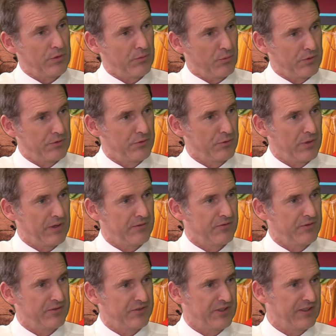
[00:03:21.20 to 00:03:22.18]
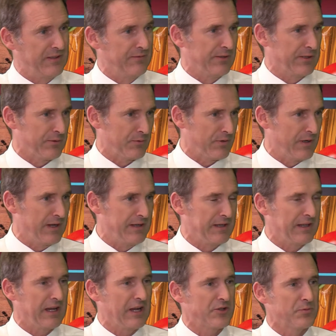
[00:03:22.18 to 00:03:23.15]
we do have significant rain
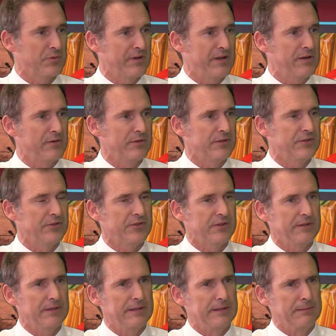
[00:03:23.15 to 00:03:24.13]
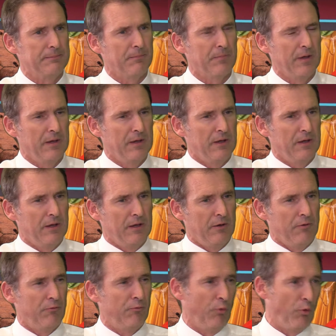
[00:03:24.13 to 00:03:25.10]
in catchment areas.
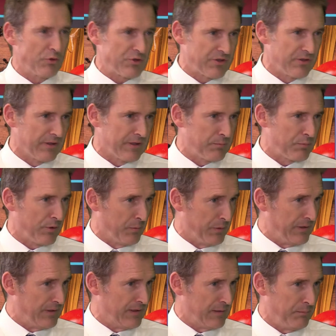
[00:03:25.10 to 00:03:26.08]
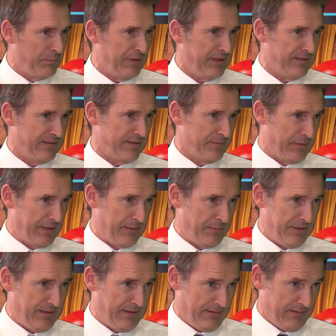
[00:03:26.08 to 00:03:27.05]
Fortunately, probably compared to
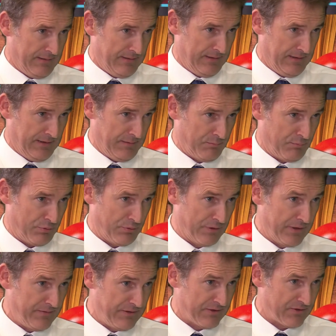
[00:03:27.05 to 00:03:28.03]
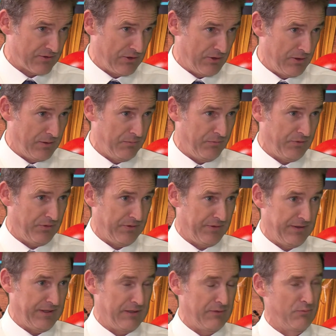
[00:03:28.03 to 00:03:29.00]
maybe in previous times,
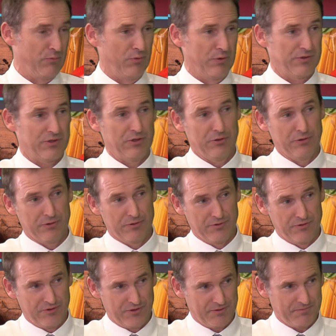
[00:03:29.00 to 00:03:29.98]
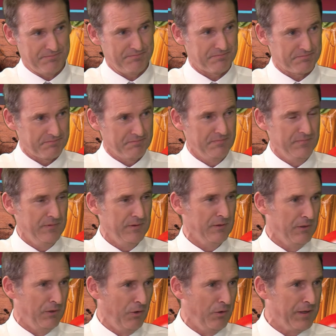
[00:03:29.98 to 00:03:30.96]
the returns
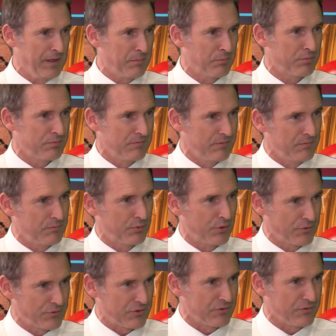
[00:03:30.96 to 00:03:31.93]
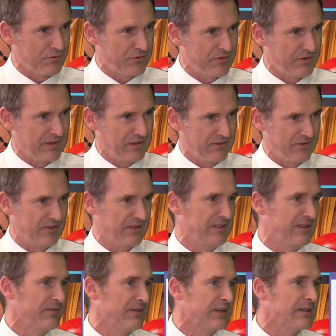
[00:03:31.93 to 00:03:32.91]
on our produce is
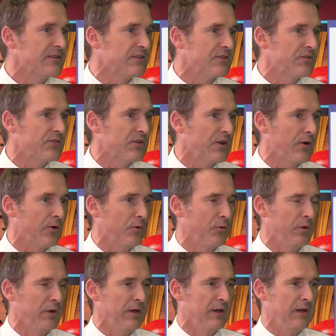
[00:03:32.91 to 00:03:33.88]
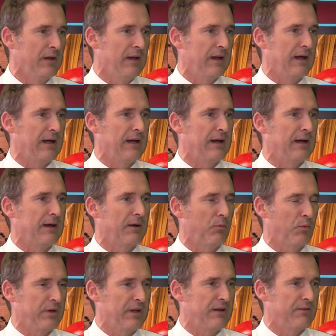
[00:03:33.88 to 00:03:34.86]
significant. So
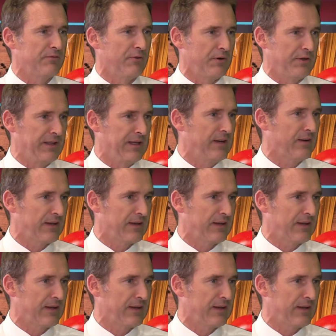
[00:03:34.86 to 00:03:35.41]
we are finding our